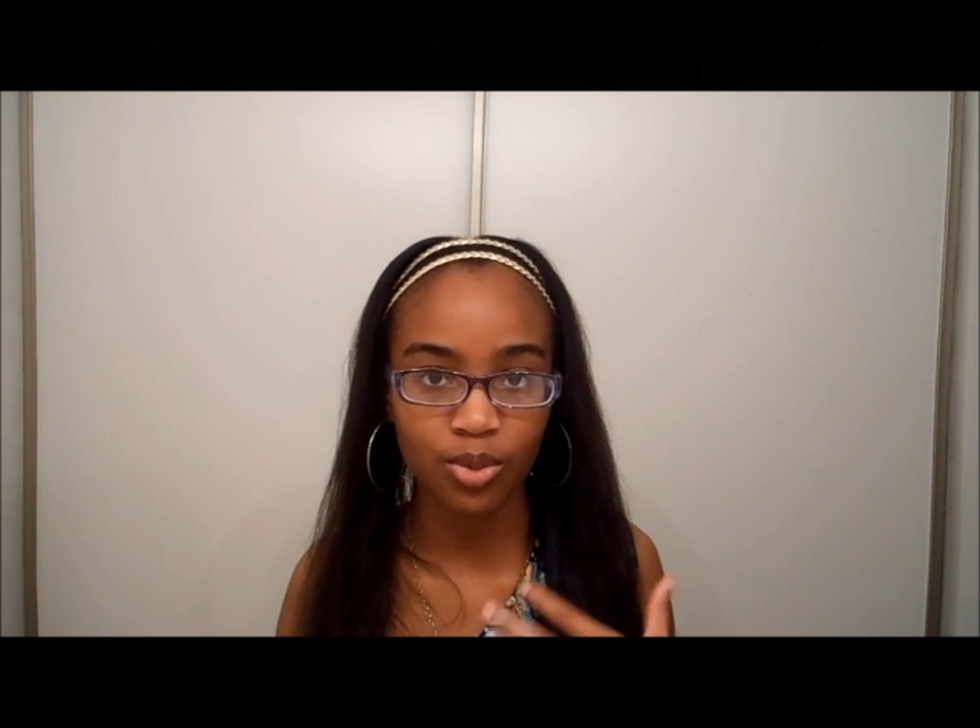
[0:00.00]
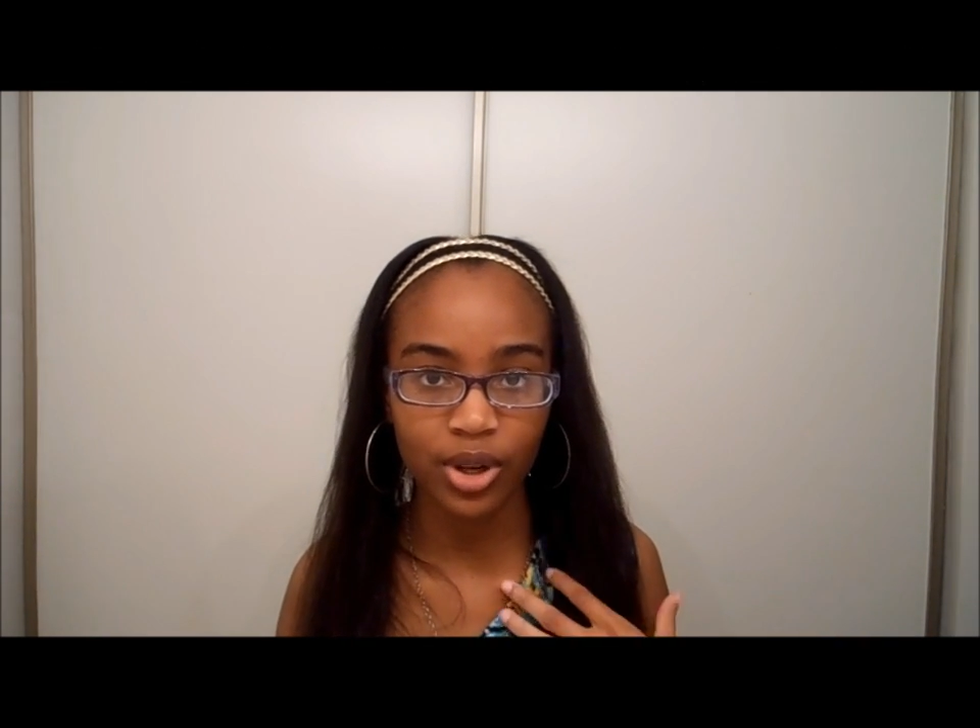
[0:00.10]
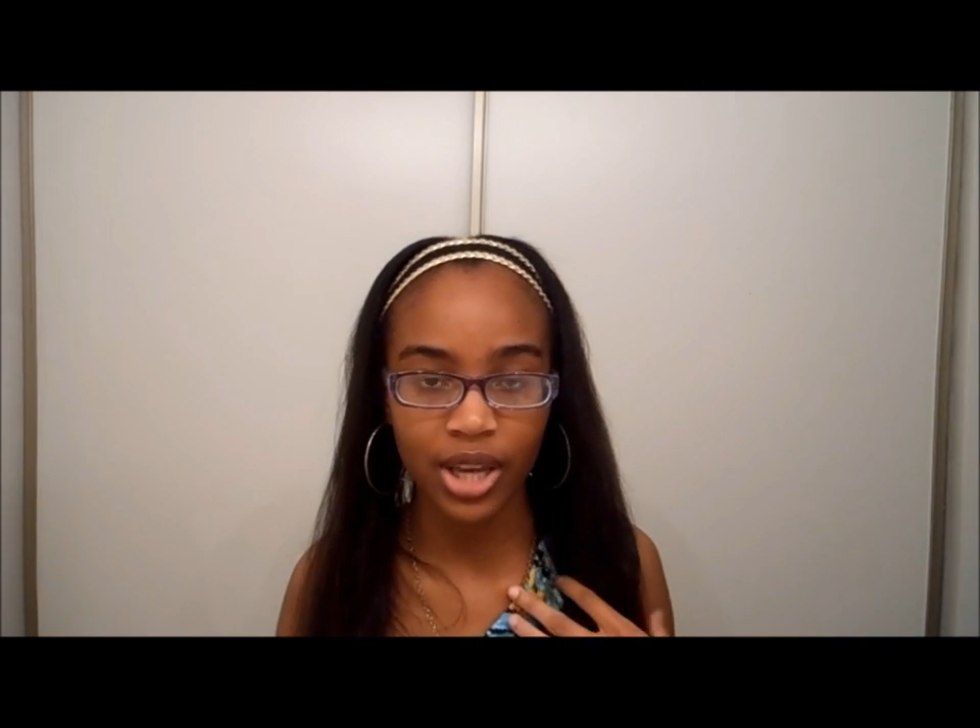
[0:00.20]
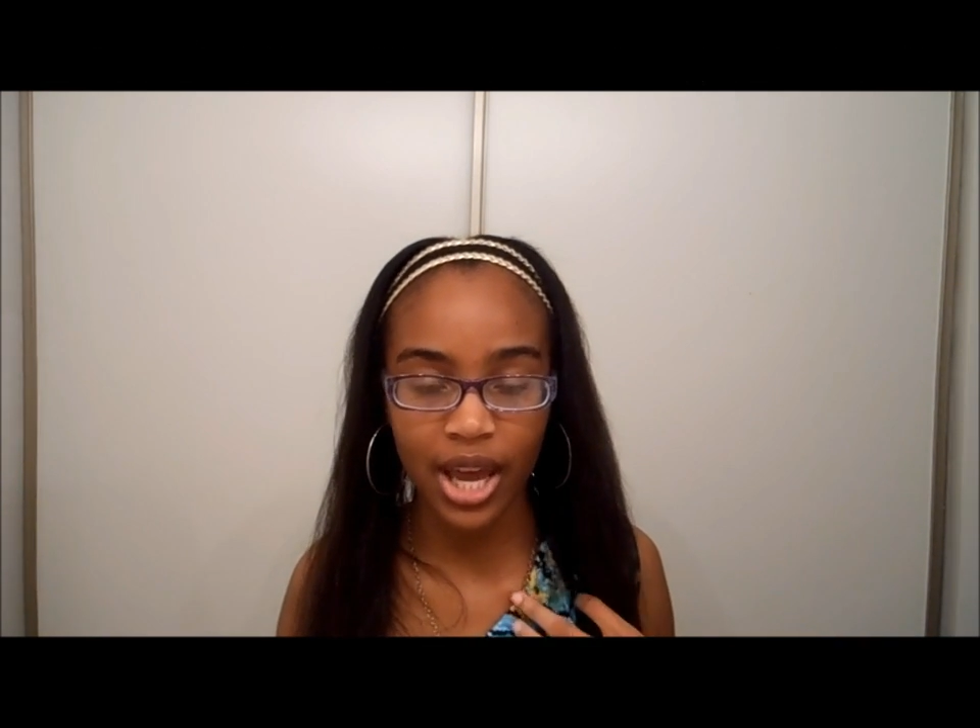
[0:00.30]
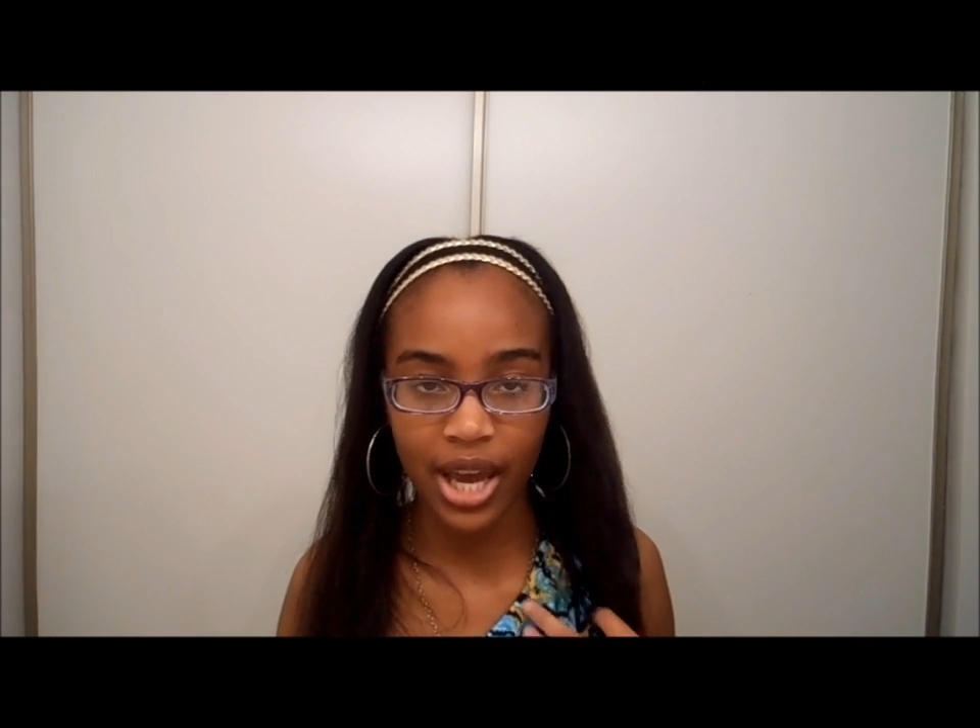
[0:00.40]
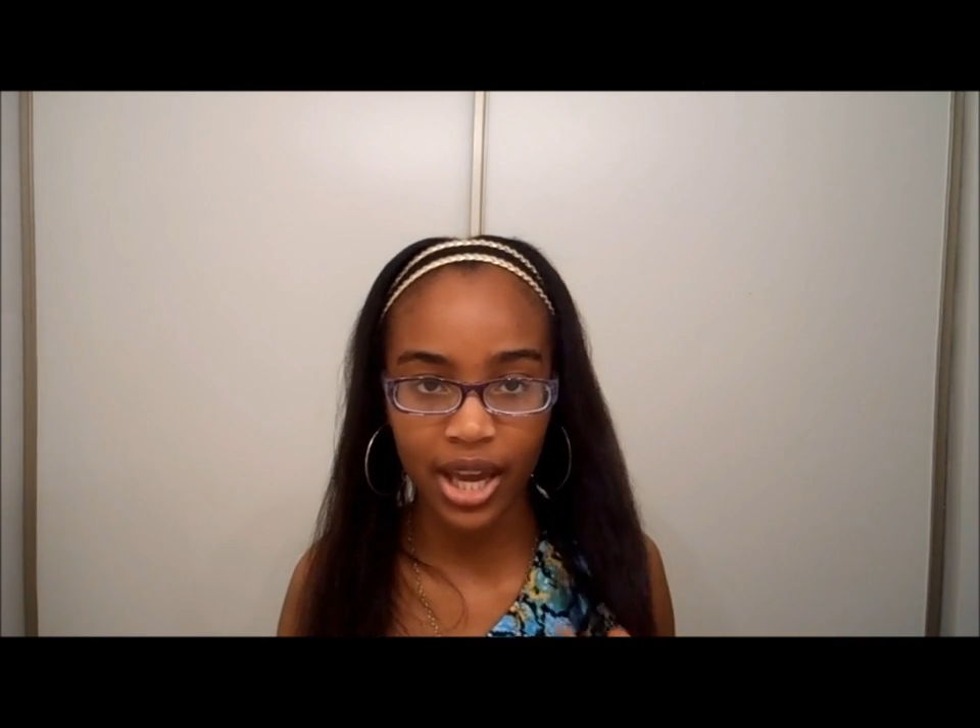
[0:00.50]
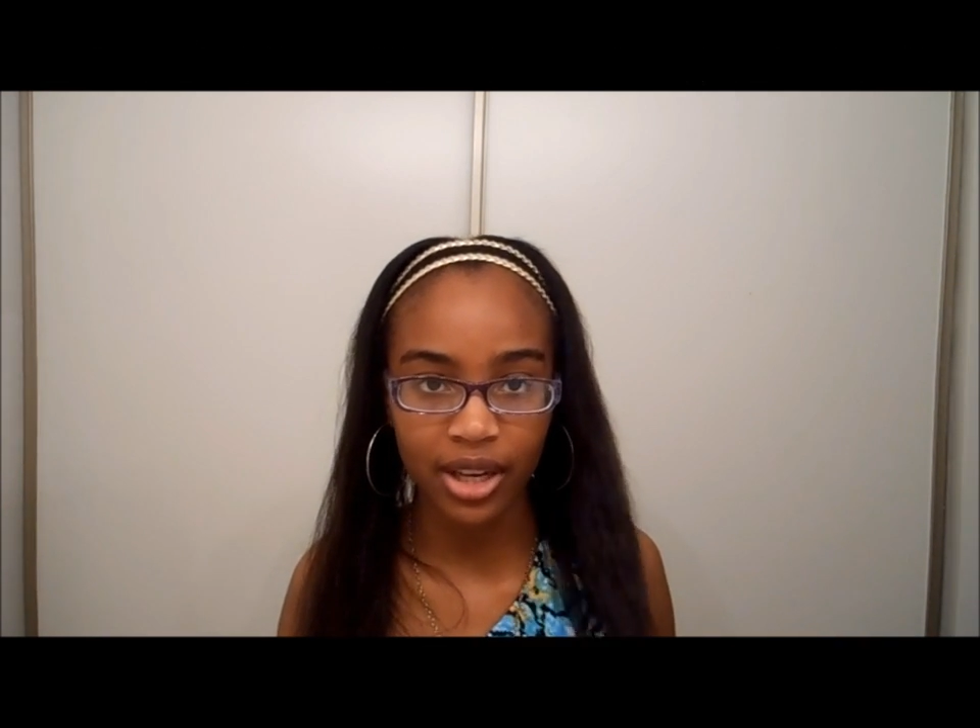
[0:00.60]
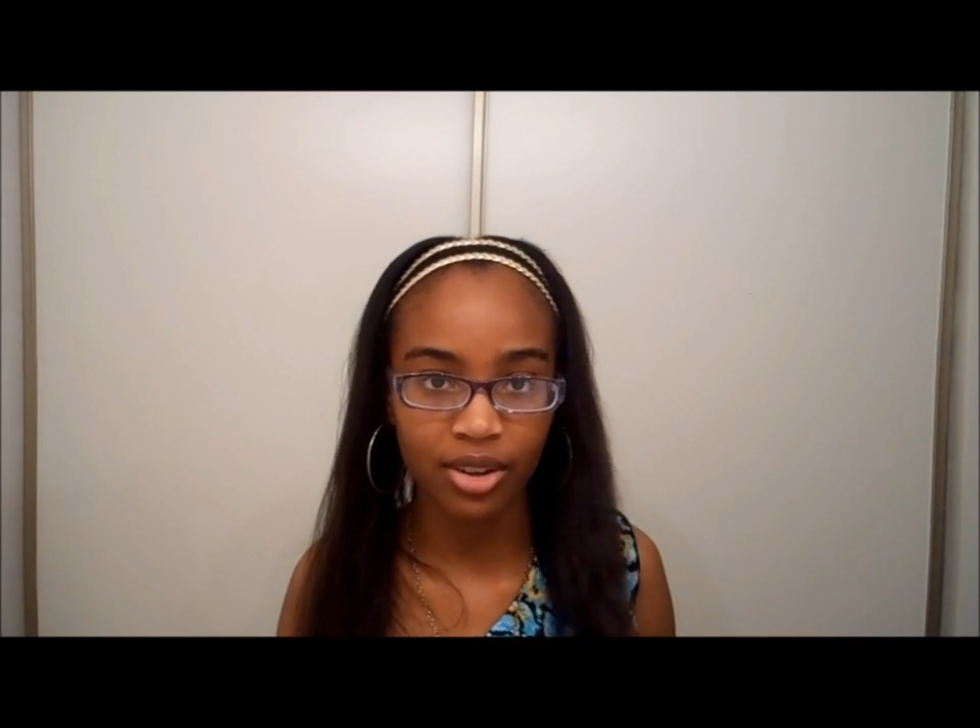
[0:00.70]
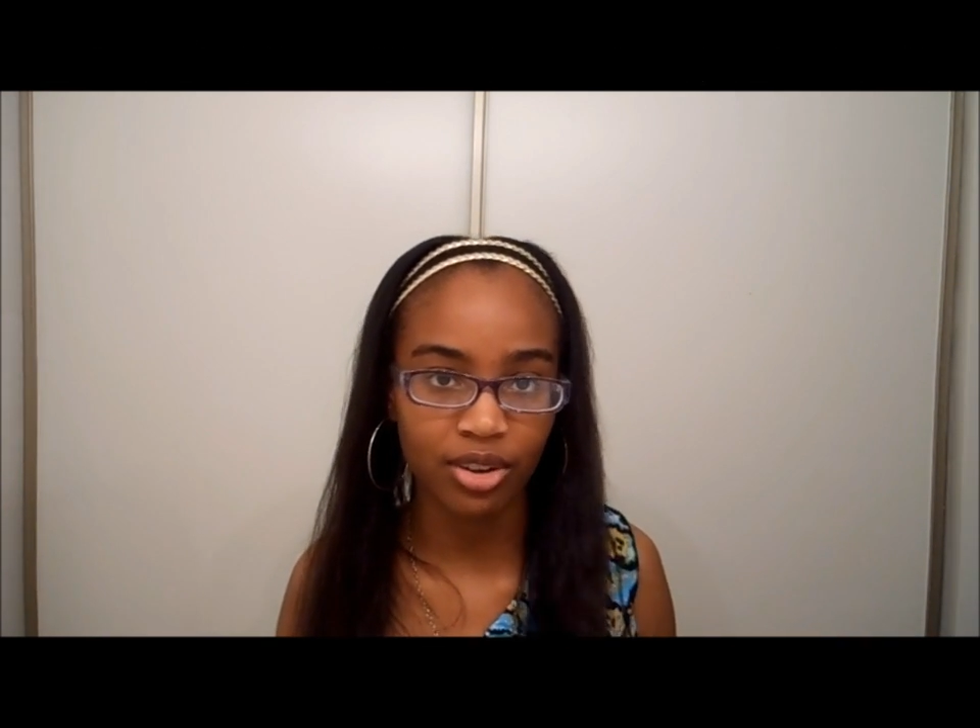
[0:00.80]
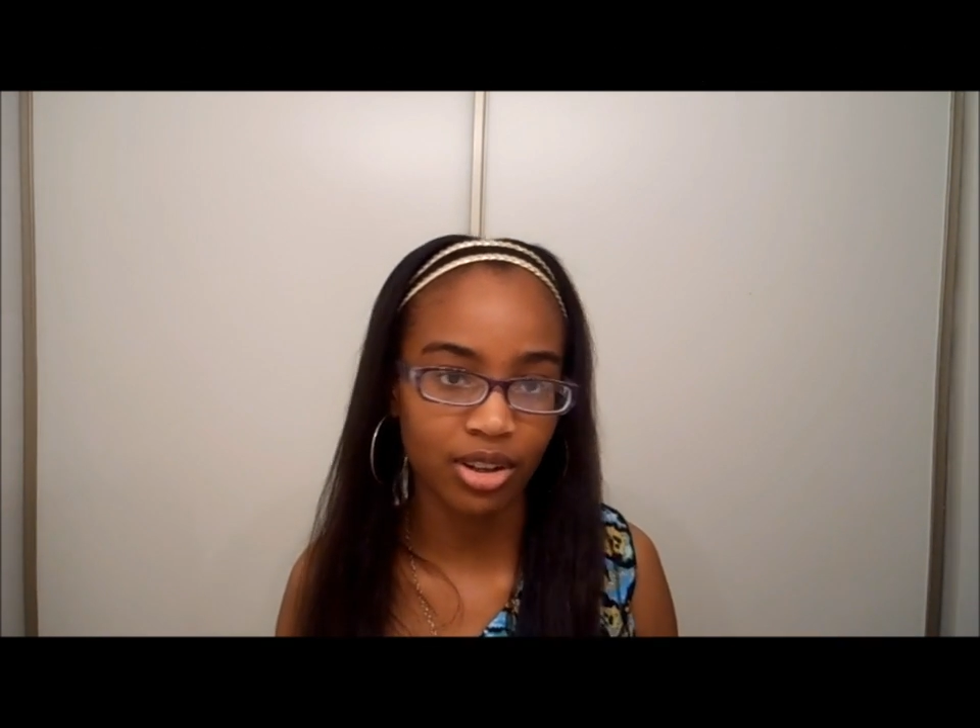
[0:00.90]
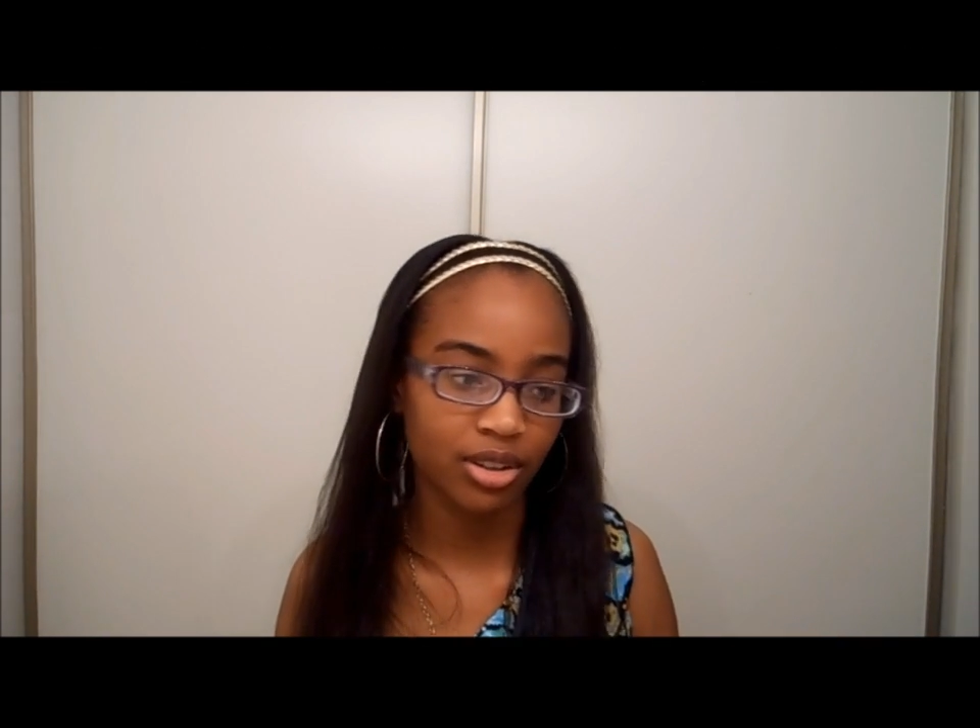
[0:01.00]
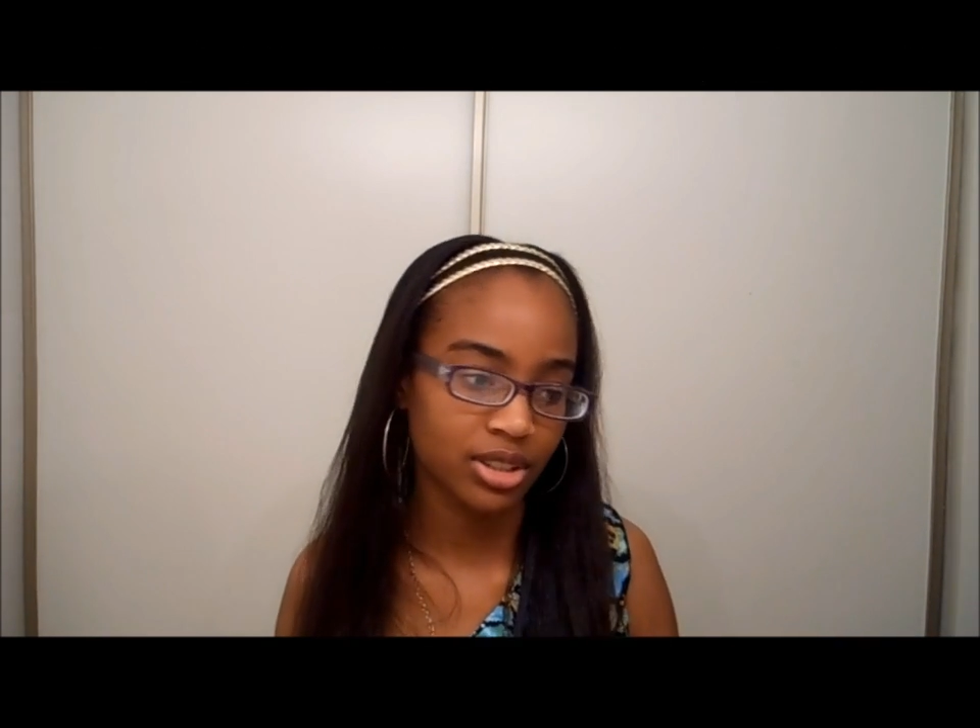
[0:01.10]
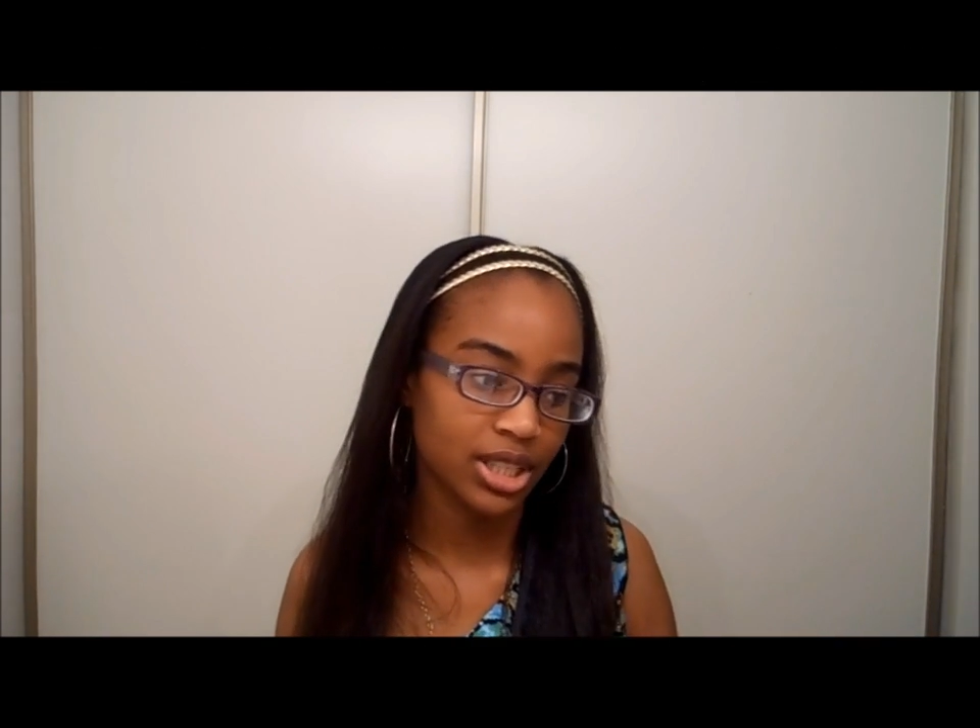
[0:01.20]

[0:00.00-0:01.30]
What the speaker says: want to add or